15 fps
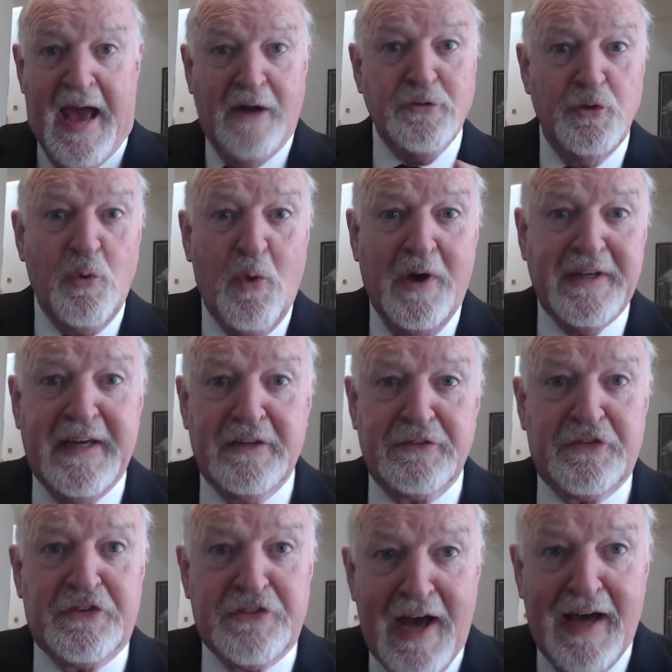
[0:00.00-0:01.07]
do I get
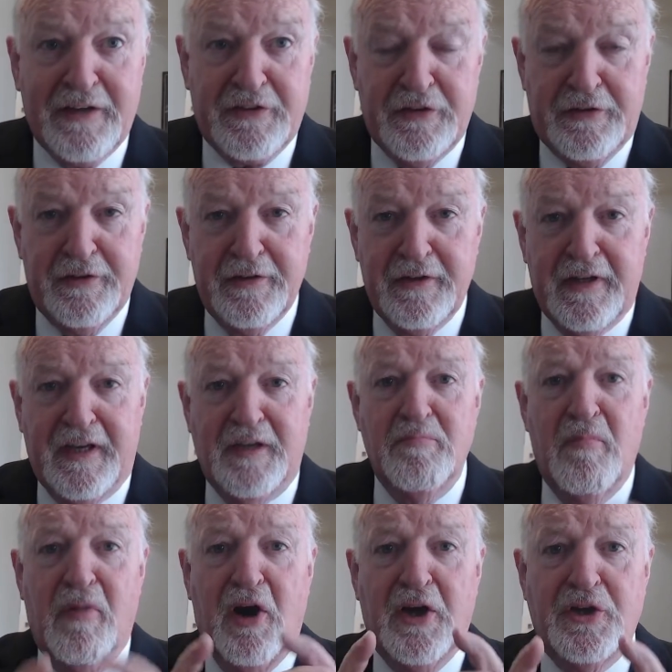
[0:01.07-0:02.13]
started in
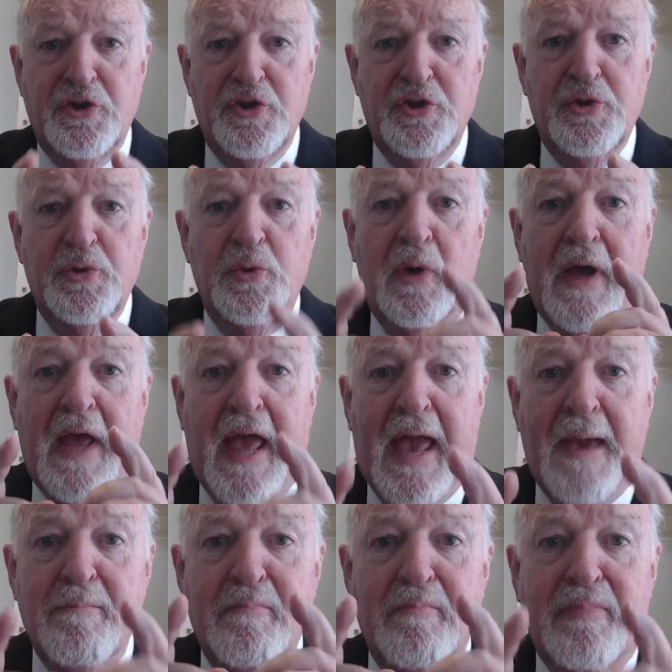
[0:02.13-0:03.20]
my new
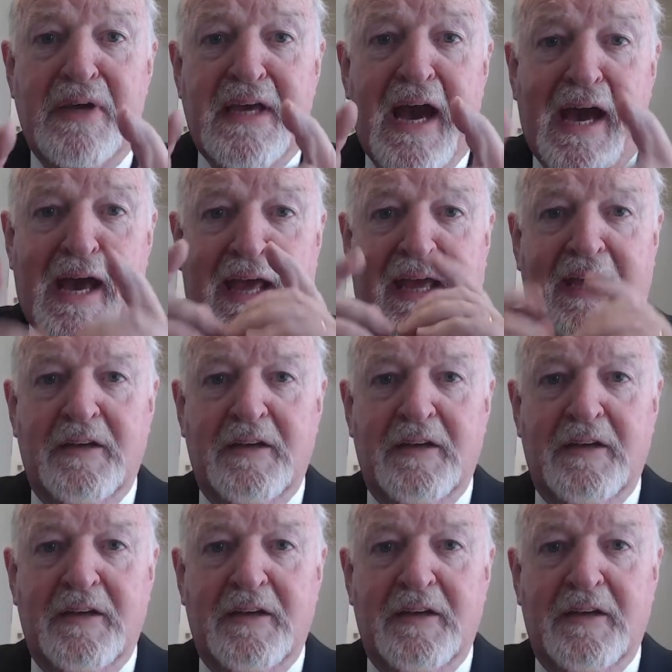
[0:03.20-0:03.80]
MBA?